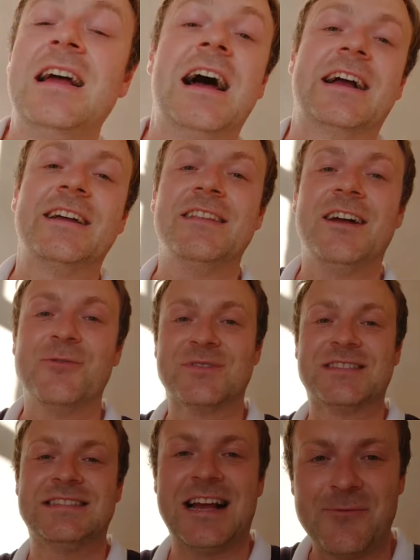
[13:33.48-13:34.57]
I can
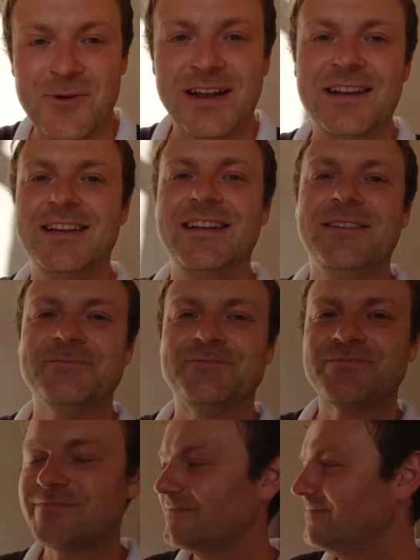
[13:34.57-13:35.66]
now directly
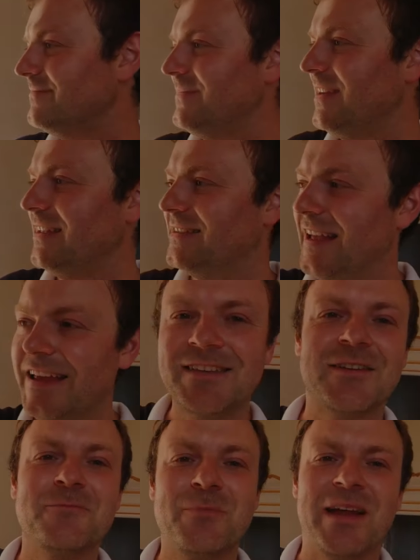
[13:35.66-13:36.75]
take
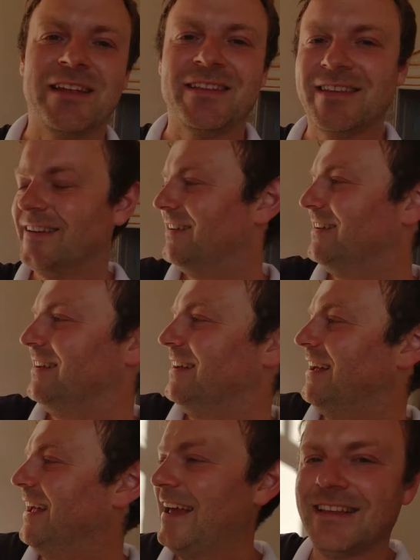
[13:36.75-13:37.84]
some paint
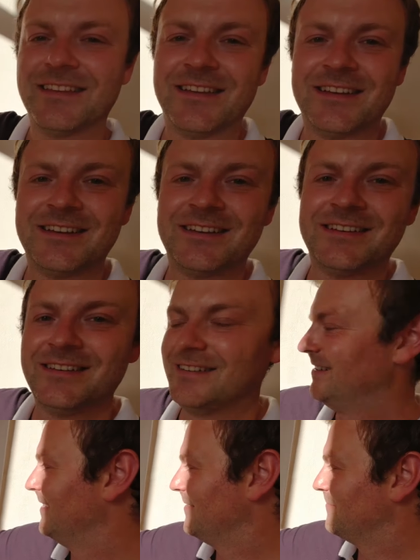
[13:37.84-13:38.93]
and
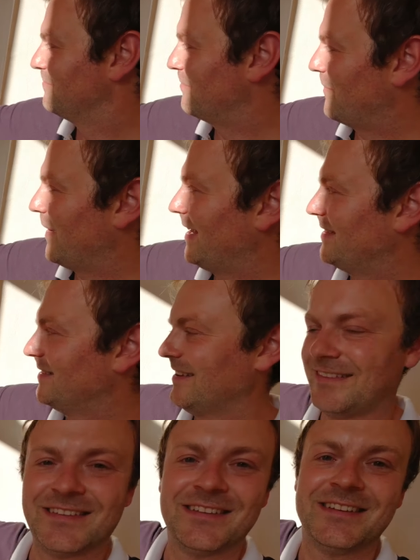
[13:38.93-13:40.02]
paint
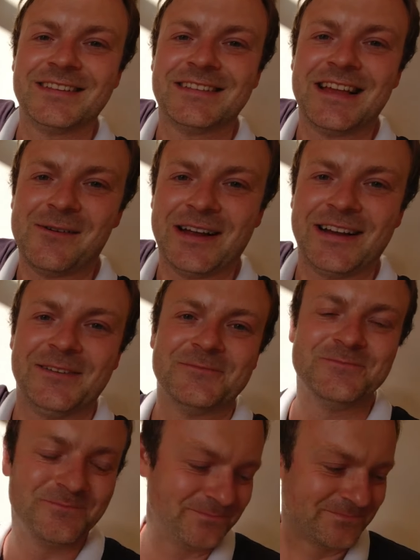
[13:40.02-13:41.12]
it directly
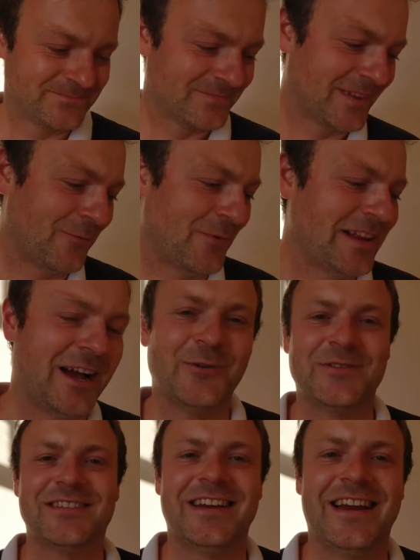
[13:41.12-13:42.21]

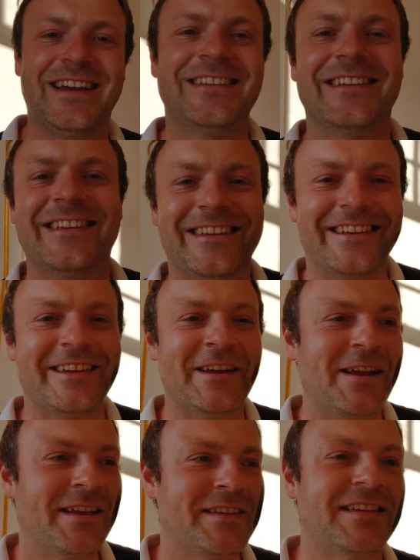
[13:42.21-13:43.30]
without any
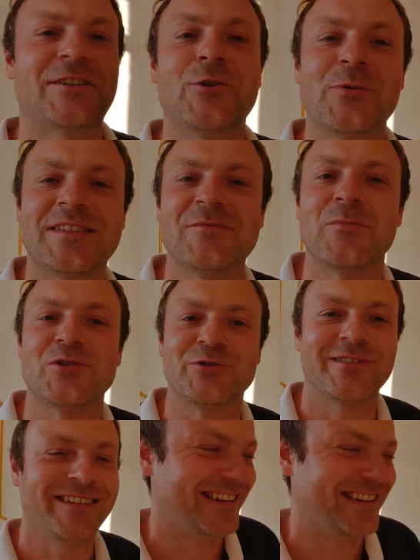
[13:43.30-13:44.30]
security measure.